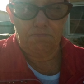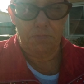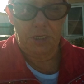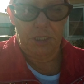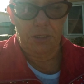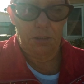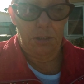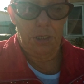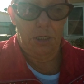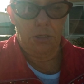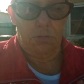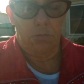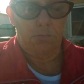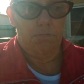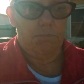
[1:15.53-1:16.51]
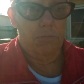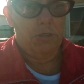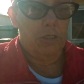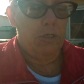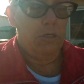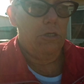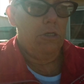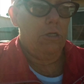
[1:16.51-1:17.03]
button down,
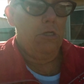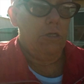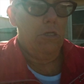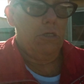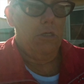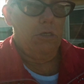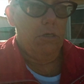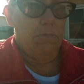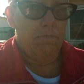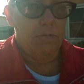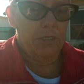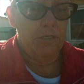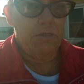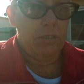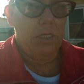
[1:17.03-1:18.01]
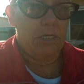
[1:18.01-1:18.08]
button